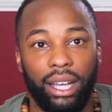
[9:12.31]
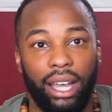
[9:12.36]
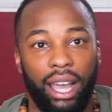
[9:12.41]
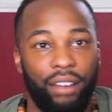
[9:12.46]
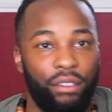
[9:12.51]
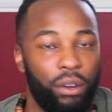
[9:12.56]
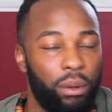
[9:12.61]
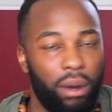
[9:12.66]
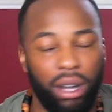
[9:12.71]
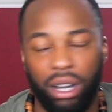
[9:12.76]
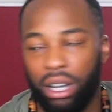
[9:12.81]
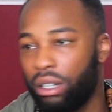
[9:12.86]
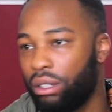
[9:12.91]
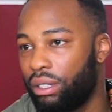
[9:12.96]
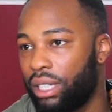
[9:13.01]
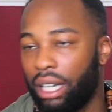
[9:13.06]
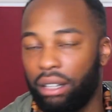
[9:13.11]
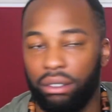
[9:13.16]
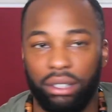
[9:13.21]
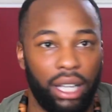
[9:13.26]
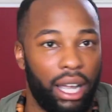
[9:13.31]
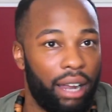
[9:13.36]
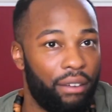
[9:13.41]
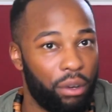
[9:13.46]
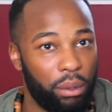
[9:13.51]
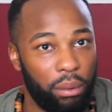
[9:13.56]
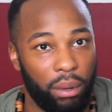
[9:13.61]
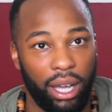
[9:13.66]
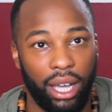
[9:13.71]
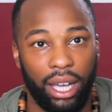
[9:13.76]
everyone goes out to
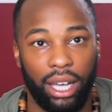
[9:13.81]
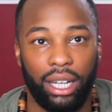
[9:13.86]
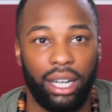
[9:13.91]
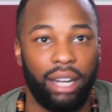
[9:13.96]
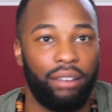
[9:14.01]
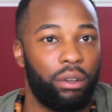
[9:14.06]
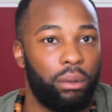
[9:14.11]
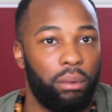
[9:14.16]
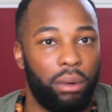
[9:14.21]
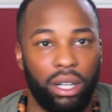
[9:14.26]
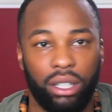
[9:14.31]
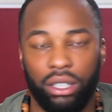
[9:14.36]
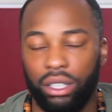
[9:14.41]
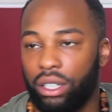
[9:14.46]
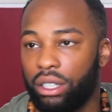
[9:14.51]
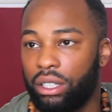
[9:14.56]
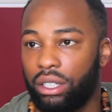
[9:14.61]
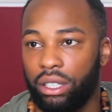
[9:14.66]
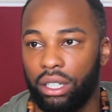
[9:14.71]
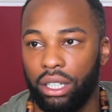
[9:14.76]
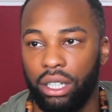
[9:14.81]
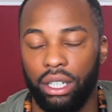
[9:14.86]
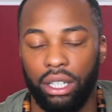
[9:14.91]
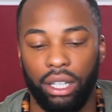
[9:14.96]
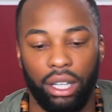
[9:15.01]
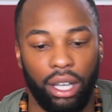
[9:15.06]
everywhere and everyone just